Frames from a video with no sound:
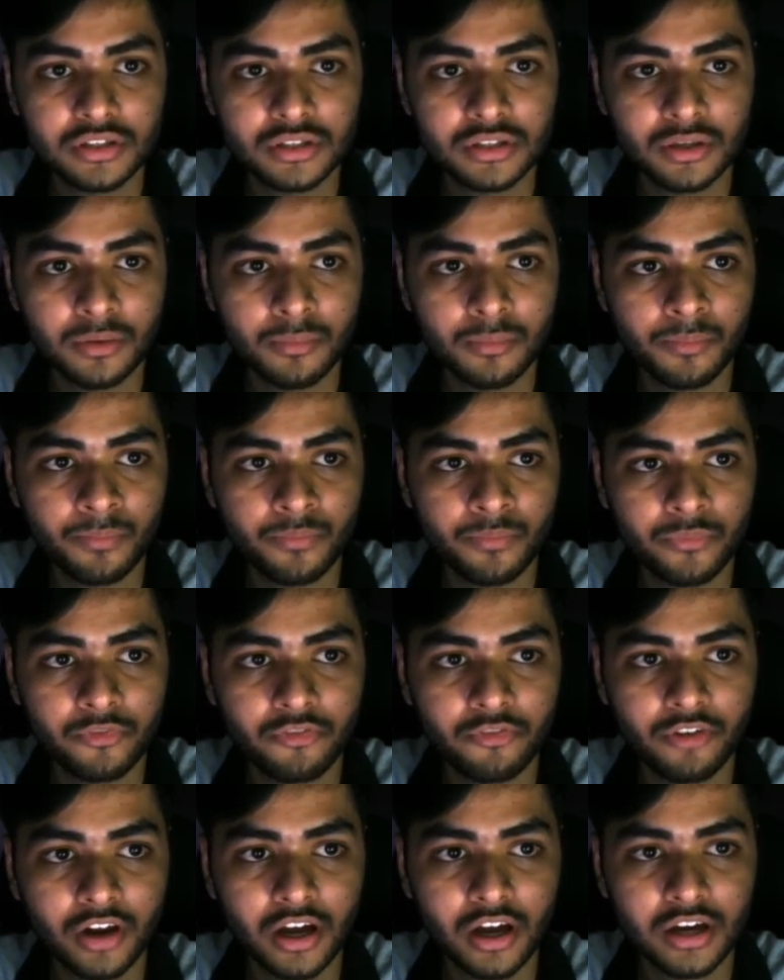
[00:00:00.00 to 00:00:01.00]
some
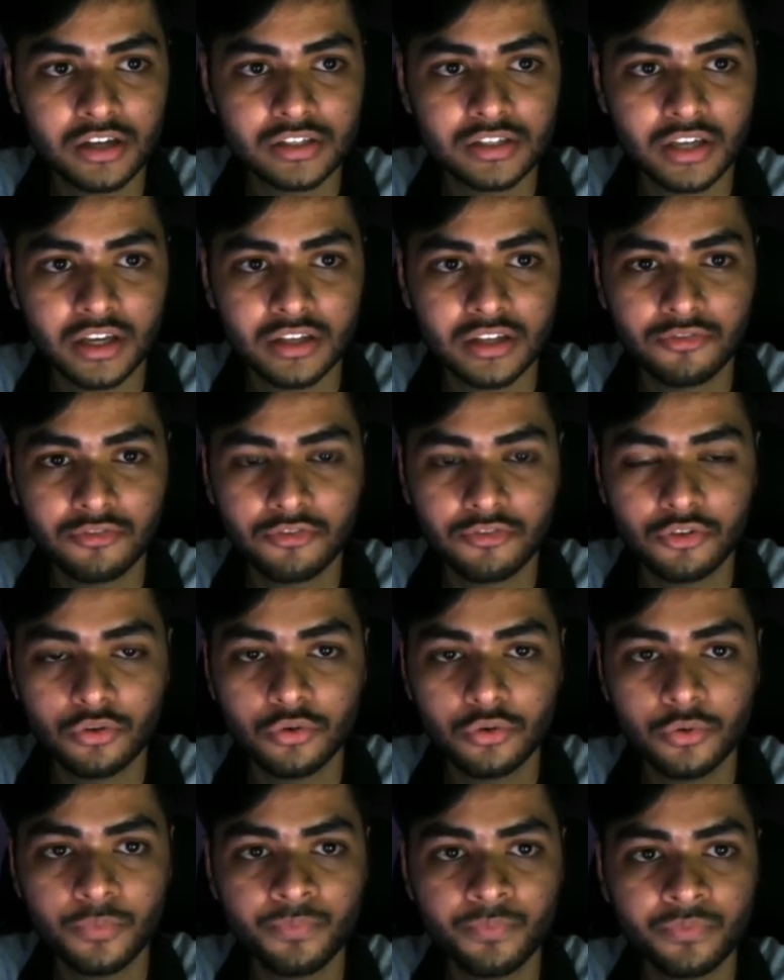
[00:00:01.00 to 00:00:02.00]
class and
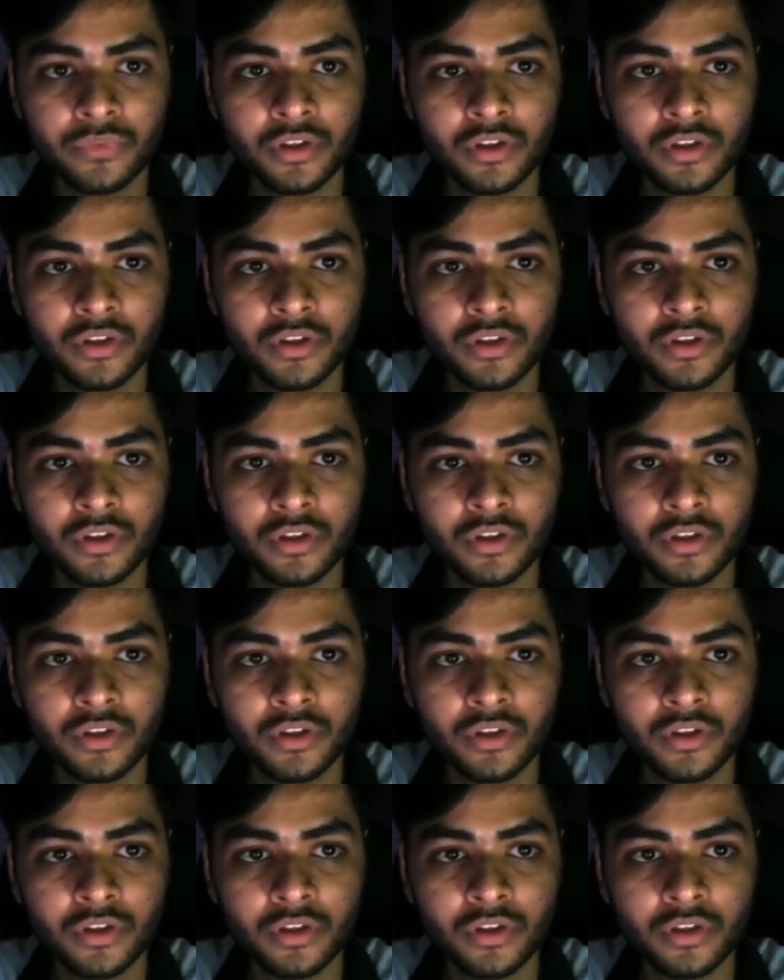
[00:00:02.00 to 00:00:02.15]
few